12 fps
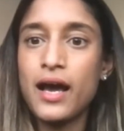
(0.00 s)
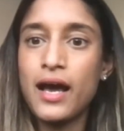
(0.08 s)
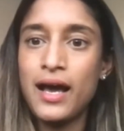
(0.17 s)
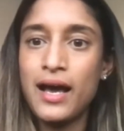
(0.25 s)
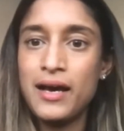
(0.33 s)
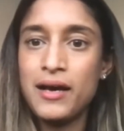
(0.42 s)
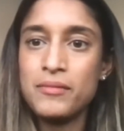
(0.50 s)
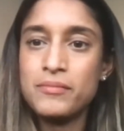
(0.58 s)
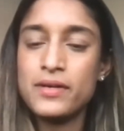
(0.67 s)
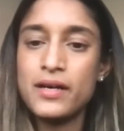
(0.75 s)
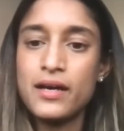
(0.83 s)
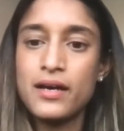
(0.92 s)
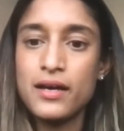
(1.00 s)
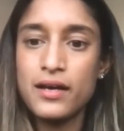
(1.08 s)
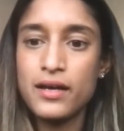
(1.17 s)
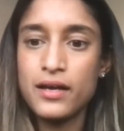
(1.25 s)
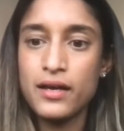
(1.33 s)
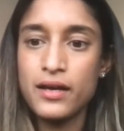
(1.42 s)

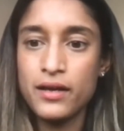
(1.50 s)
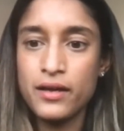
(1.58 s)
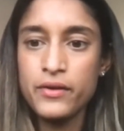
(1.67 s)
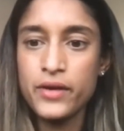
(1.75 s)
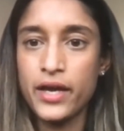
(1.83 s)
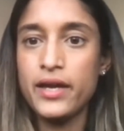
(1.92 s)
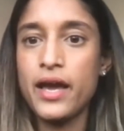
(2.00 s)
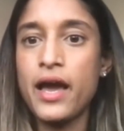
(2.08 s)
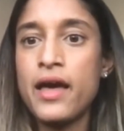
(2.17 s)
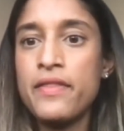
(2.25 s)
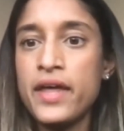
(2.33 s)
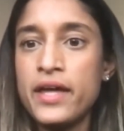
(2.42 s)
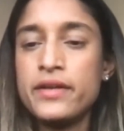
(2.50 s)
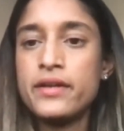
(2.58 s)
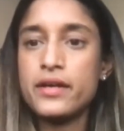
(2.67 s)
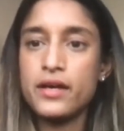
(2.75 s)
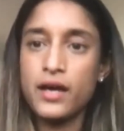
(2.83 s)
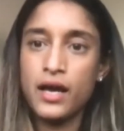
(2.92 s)
Okay, and
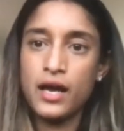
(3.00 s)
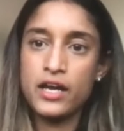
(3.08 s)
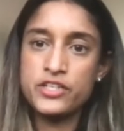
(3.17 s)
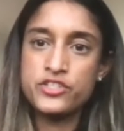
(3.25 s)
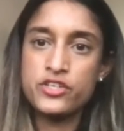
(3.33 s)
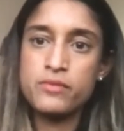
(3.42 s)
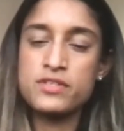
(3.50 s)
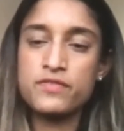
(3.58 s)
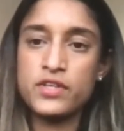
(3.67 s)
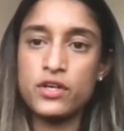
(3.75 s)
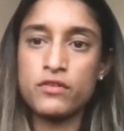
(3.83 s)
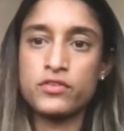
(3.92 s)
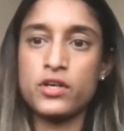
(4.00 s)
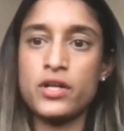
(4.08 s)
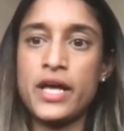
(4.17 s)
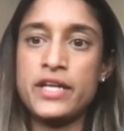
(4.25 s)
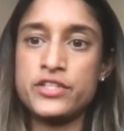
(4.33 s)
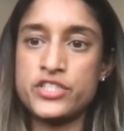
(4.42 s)
then in terms of the overall
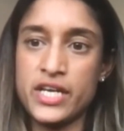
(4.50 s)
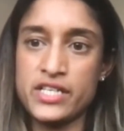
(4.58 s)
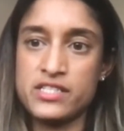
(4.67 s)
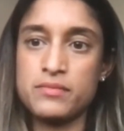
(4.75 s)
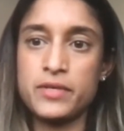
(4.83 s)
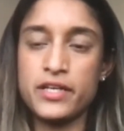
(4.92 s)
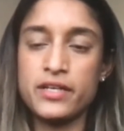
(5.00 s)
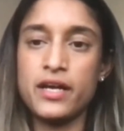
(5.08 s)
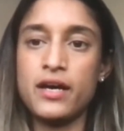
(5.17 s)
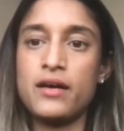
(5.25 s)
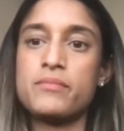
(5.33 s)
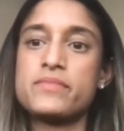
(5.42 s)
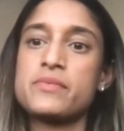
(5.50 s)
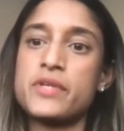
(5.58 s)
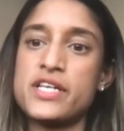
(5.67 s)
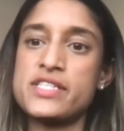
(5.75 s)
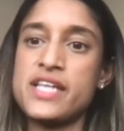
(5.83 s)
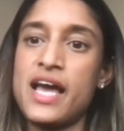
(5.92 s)
energy estimate, someone
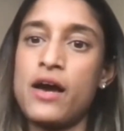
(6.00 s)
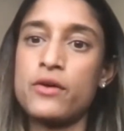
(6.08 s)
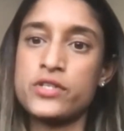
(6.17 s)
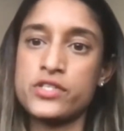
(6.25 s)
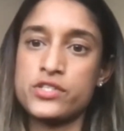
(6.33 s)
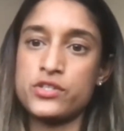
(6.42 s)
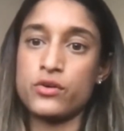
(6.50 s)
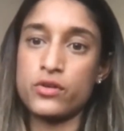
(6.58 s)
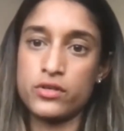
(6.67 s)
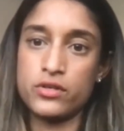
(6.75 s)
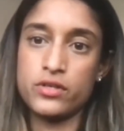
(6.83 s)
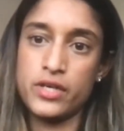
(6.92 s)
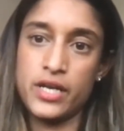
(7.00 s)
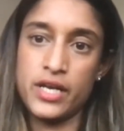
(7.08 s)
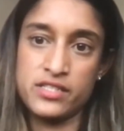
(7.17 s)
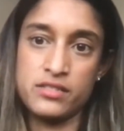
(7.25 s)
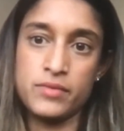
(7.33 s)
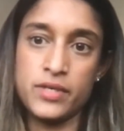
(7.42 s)
asked, how does your
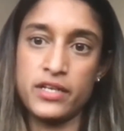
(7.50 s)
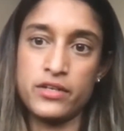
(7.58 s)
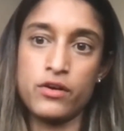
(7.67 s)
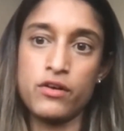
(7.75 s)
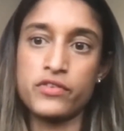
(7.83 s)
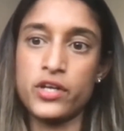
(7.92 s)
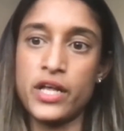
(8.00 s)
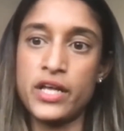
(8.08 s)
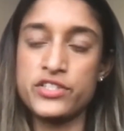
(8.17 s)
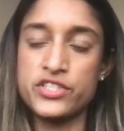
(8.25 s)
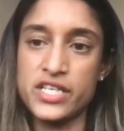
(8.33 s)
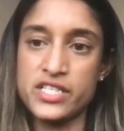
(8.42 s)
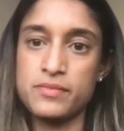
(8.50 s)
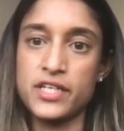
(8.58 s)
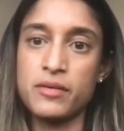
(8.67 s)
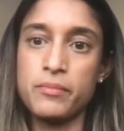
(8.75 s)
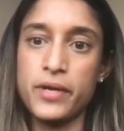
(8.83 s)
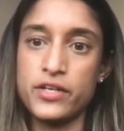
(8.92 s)
estimated overall energy estimate
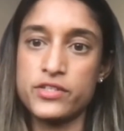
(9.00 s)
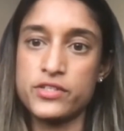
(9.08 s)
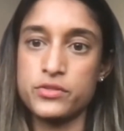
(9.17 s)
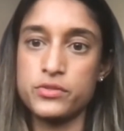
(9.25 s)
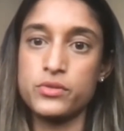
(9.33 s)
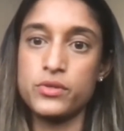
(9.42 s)
compare to